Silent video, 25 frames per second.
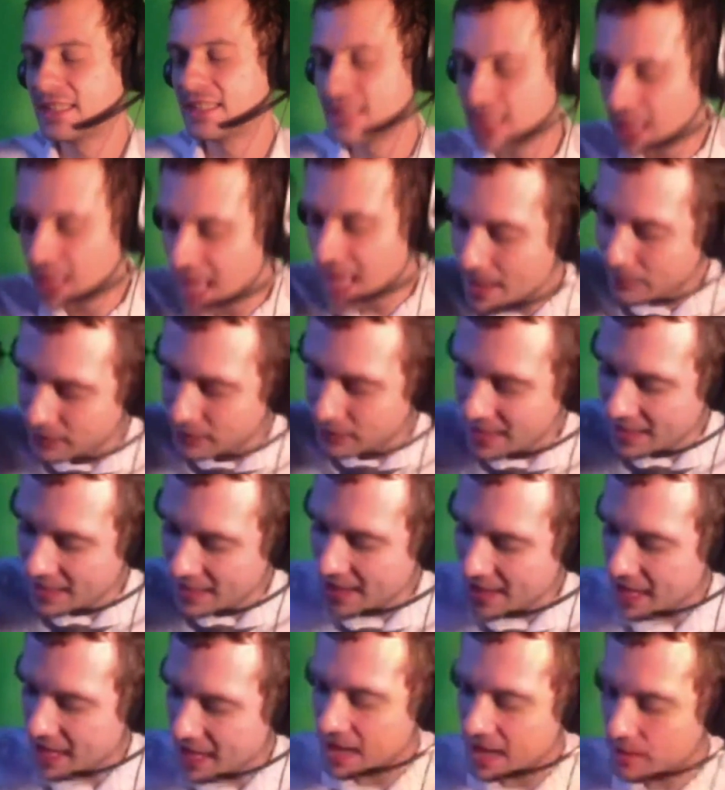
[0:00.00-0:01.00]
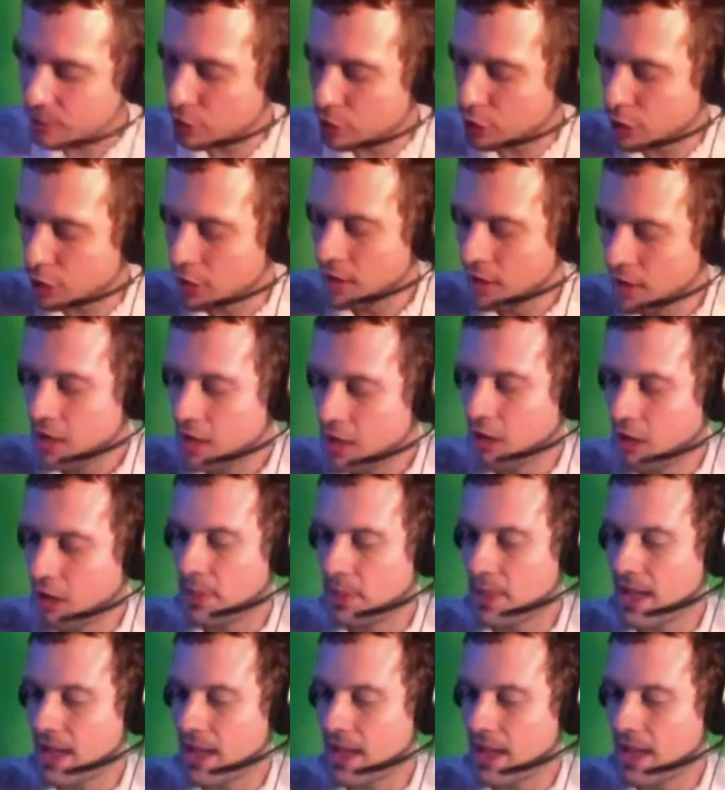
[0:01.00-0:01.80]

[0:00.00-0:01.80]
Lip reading: slaps that hammer on